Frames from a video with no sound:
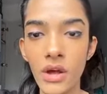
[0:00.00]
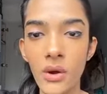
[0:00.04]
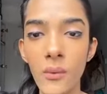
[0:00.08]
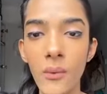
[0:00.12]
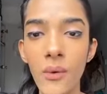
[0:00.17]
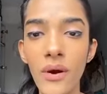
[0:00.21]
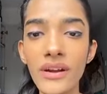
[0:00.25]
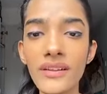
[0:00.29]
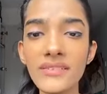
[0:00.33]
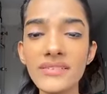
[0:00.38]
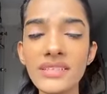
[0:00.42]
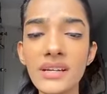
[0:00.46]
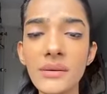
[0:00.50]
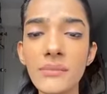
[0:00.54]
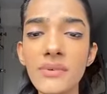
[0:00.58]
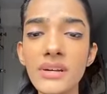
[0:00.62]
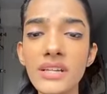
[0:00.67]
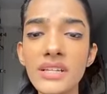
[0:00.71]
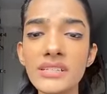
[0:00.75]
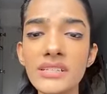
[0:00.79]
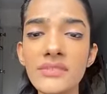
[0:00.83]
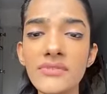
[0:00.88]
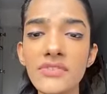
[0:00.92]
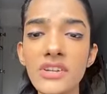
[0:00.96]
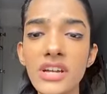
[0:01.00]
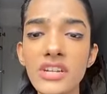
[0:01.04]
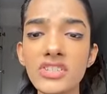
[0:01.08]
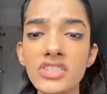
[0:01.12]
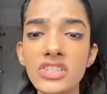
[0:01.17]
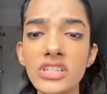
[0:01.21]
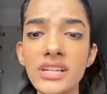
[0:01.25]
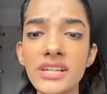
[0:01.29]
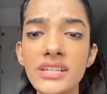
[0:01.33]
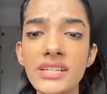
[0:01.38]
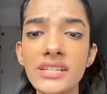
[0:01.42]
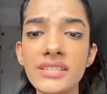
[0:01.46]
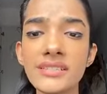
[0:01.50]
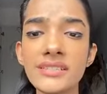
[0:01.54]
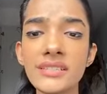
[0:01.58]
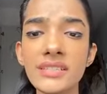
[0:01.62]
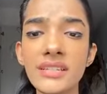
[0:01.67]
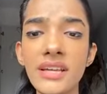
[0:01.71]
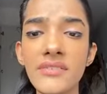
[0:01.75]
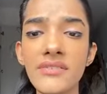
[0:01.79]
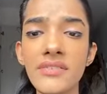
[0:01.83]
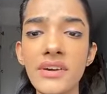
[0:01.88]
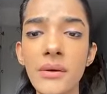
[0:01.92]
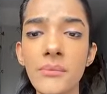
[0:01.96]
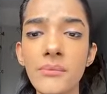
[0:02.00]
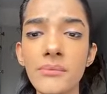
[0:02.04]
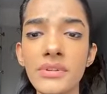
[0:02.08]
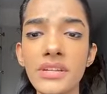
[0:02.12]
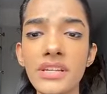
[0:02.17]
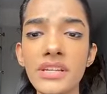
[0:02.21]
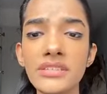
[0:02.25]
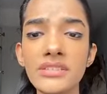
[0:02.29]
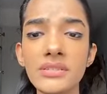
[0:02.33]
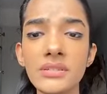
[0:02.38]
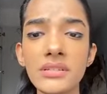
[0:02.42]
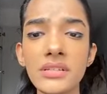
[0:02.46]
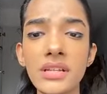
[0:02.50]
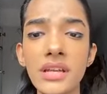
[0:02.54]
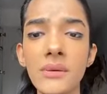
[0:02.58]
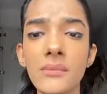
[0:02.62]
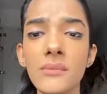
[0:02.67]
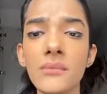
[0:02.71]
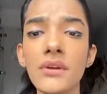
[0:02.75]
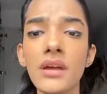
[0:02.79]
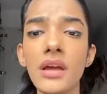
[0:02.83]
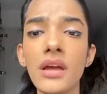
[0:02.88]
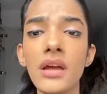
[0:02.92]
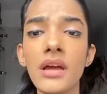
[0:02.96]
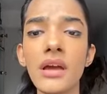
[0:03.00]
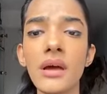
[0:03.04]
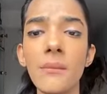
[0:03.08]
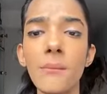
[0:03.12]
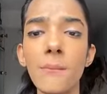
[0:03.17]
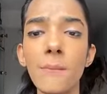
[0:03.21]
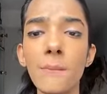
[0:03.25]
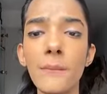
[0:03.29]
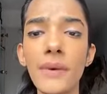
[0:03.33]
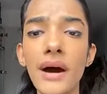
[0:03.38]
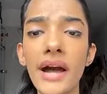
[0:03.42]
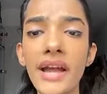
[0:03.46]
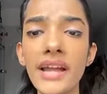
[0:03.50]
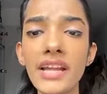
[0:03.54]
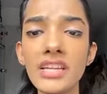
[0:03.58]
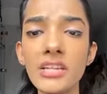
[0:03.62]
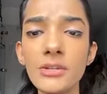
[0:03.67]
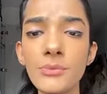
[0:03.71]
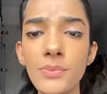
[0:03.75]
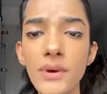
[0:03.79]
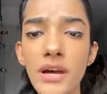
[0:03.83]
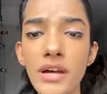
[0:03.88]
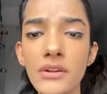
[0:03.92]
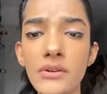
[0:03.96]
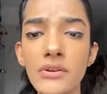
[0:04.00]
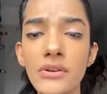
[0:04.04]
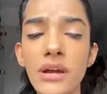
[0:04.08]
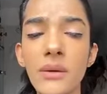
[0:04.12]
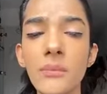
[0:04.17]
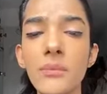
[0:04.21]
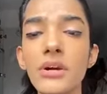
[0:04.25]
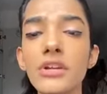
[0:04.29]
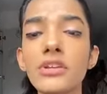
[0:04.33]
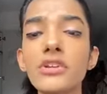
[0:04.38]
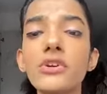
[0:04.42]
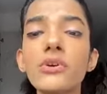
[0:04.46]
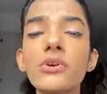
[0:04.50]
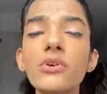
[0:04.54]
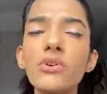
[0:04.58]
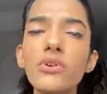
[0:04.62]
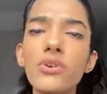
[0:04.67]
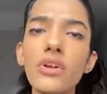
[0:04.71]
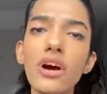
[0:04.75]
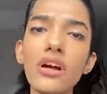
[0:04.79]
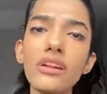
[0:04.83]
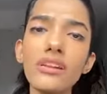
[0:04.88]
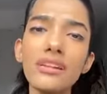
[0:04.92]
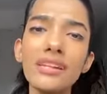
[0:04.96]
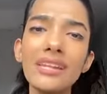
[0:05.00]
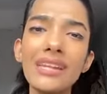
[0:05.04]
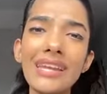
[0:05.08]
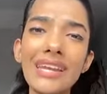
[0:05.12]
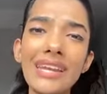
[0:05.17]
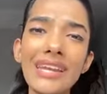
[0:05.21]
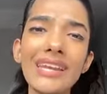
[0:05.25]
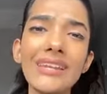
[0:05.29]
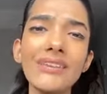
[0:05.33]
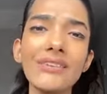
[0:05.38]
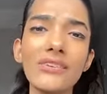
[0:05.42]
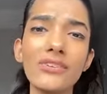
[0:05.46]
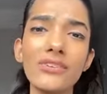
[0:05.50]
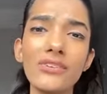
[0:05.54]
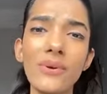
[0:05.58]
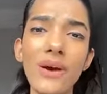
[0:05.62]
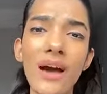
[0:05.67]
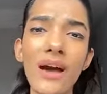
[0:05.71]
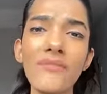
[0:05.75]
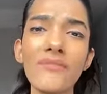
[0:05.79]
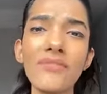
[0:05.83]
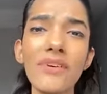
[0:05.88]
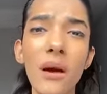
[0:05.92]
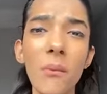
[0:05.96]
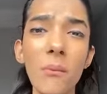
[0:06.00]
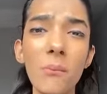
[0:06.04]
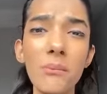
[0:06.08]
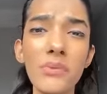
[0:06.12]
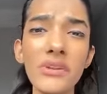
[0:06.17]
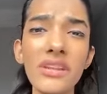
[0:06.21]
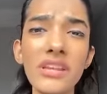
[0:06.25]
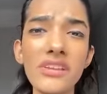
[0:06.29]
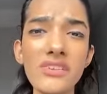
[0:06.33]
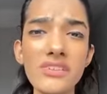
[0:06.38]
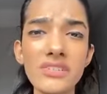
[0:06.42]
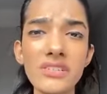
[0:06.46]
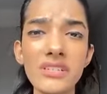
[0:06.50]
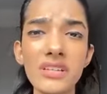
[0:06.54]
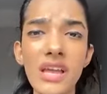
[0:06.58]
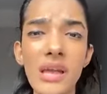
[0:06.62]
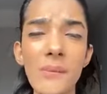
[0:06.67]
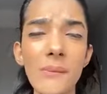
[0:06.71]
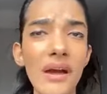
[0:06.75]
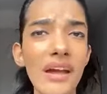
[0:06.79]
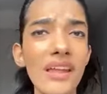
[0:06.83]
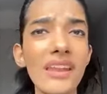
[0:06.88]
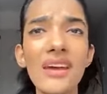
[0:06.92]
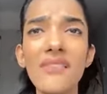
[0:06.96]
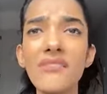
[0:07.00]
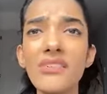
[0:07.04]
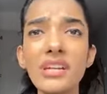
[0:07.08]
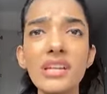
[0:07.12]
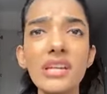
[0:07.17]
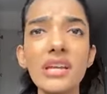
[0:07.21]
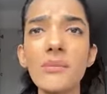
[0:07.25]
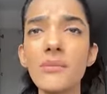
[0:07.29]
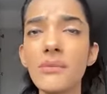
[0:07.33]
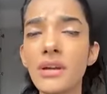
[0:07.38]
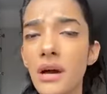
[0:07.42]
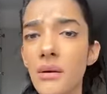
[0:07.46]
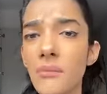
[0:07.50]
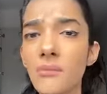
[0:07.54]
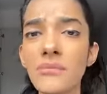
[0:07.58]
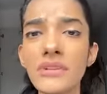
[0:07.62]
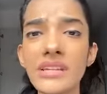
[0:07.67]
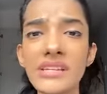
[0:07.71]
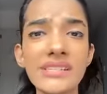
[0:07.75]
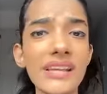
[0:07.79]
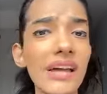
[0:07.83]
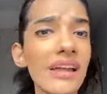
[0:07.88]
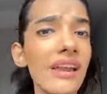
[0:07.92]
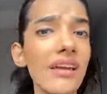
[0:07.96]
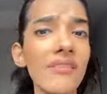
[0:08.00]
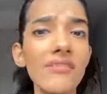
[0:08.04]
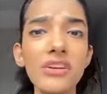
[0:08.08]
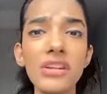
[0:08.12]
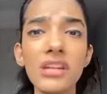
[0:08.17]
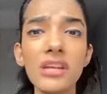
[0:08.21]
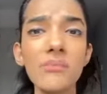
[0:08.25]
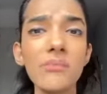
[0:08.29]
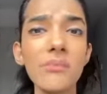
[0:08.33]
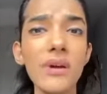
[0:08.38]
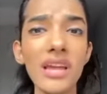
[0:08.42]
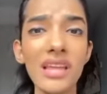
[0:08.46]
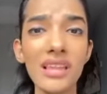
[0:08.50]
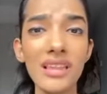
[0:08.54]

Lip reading: what if someone is a fresher and doesn't have companies to name? Mind panorama. You do not need to have companies to name. I never name companies. I never name my